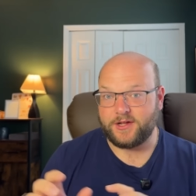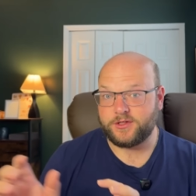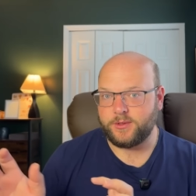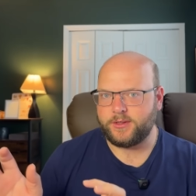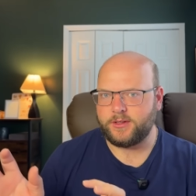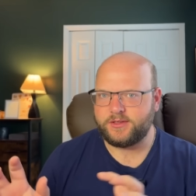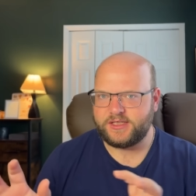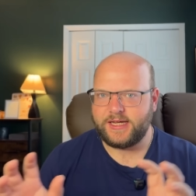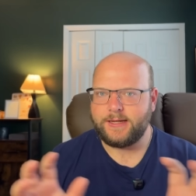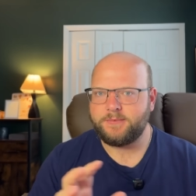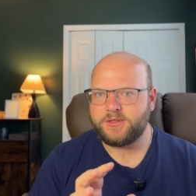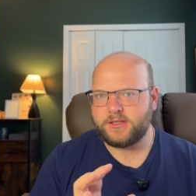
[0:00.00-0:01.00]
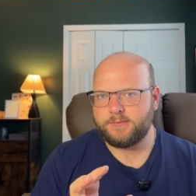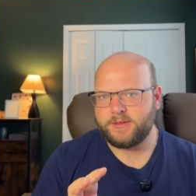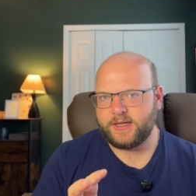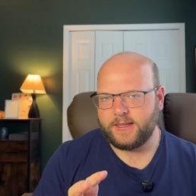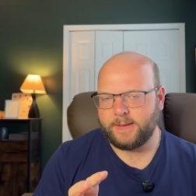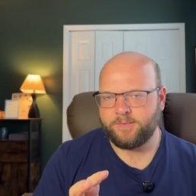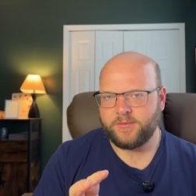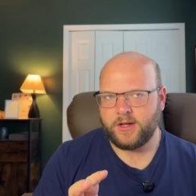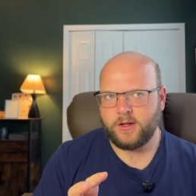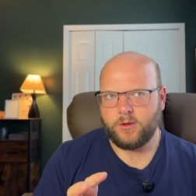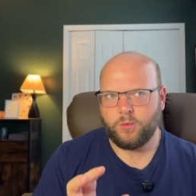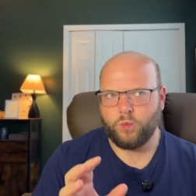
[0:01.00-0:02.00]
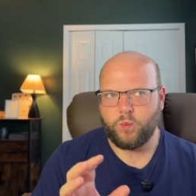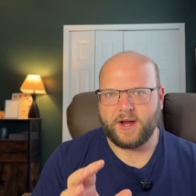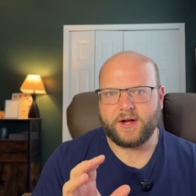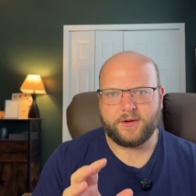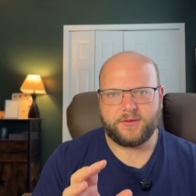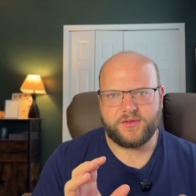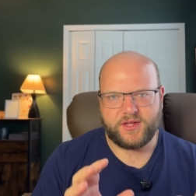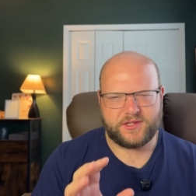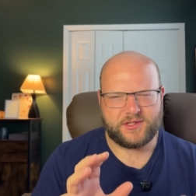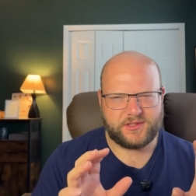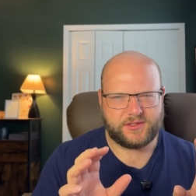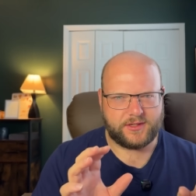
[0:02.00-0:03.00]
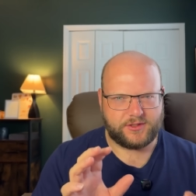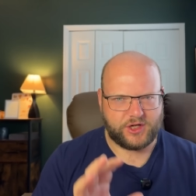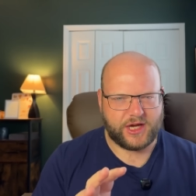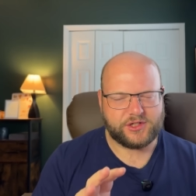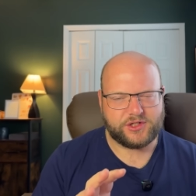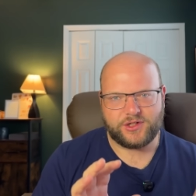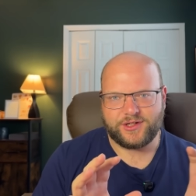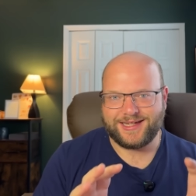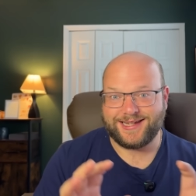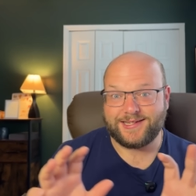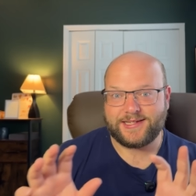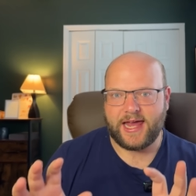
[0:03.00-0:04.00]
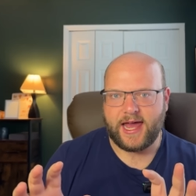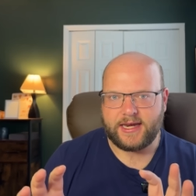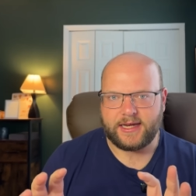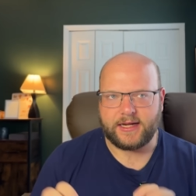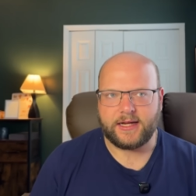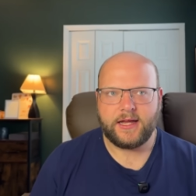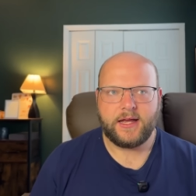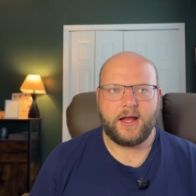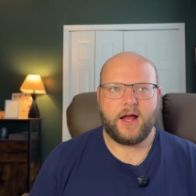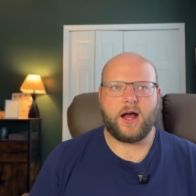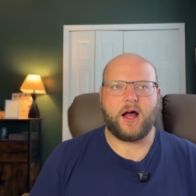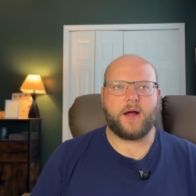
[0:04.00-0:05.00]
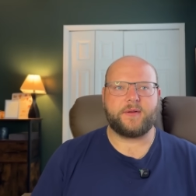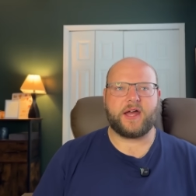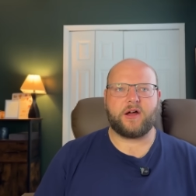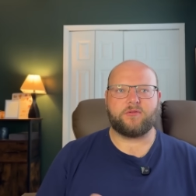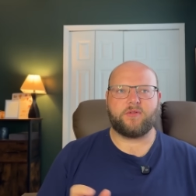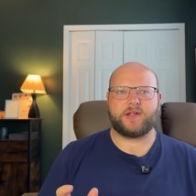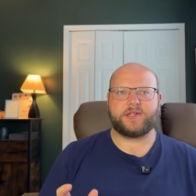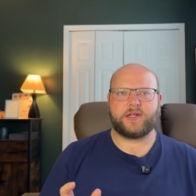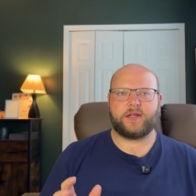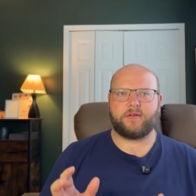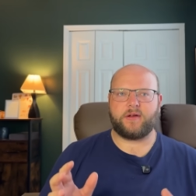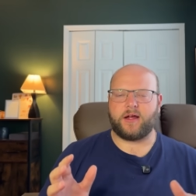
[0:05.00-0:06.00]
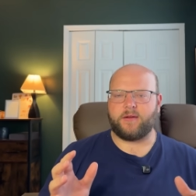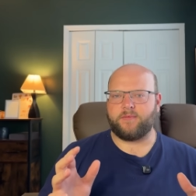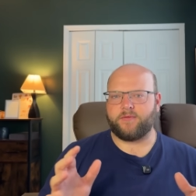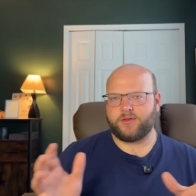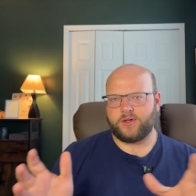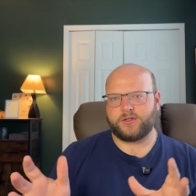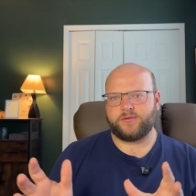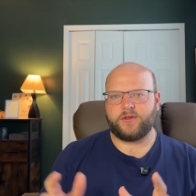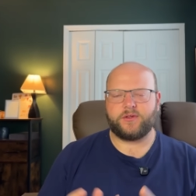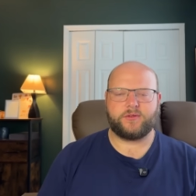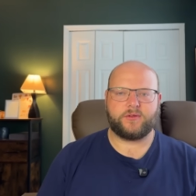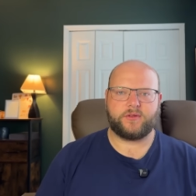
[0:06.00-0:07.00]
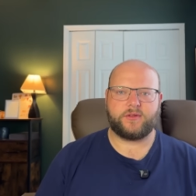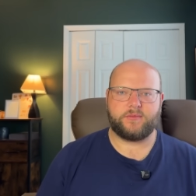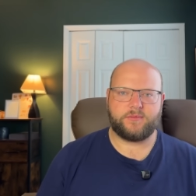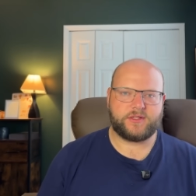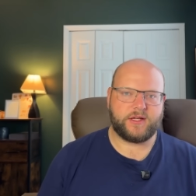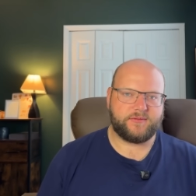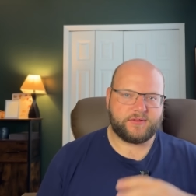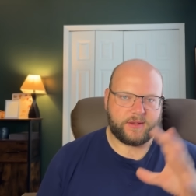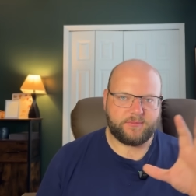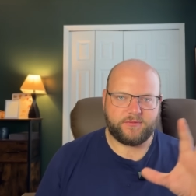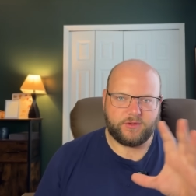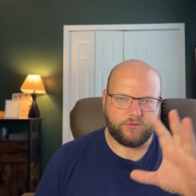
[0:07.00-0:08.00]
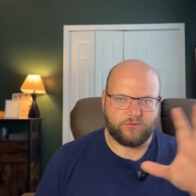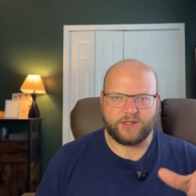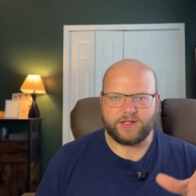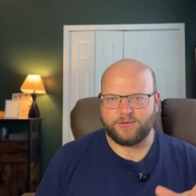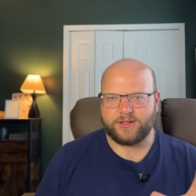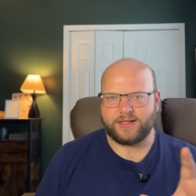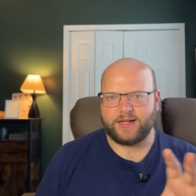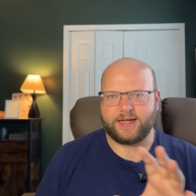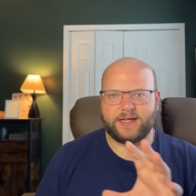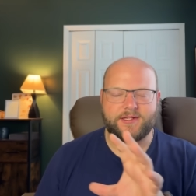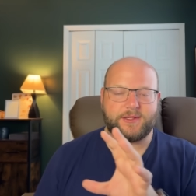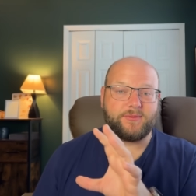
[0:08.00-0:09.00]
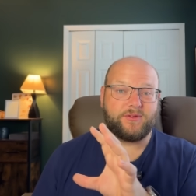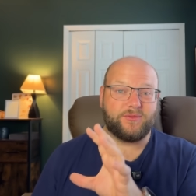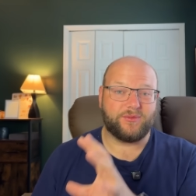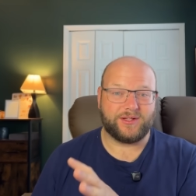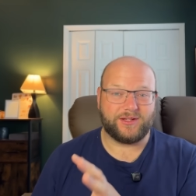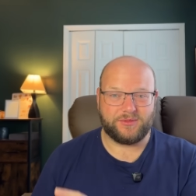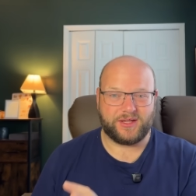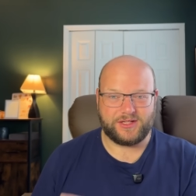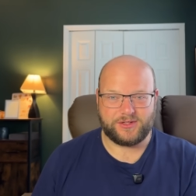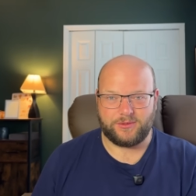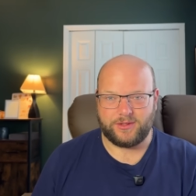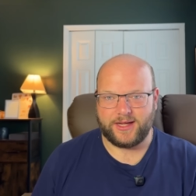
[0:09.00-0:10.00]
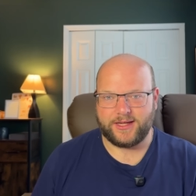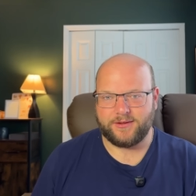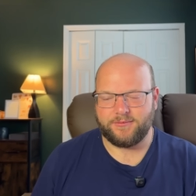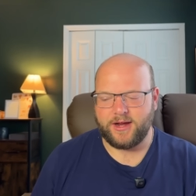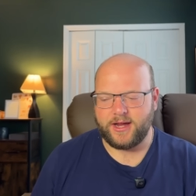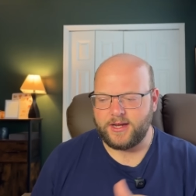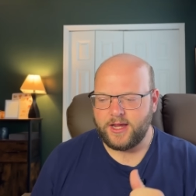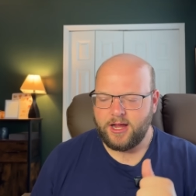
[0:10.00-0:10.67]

And so it seems to be where this suggestion is heading. Now, Resi, for those of you, some of you really, really like it, some of you really, really don't like it, right?